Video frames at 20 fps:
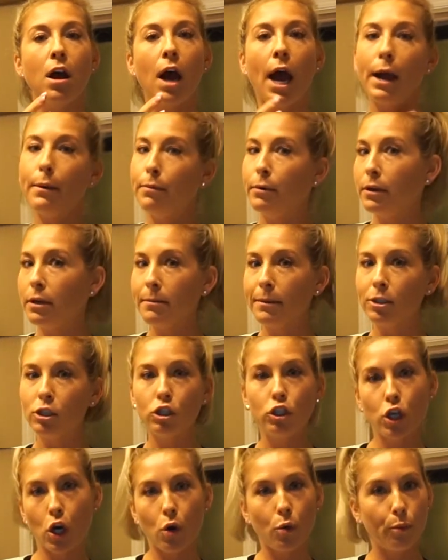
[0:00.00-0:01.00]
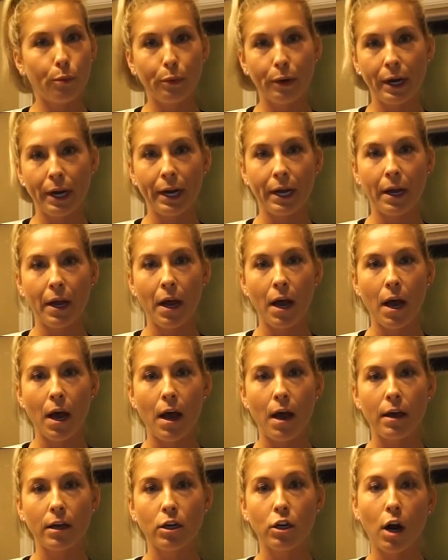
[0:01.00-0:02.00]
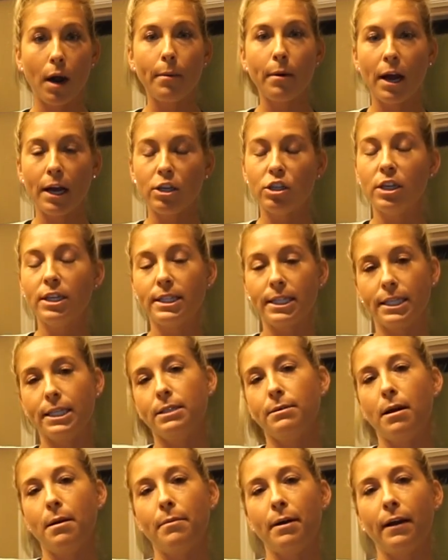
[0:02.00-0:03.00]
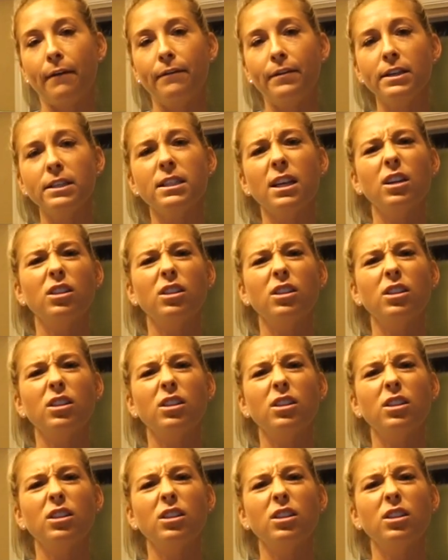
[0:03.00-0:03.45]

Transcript: I pretty much don't bring carbohydrates into my breakfast.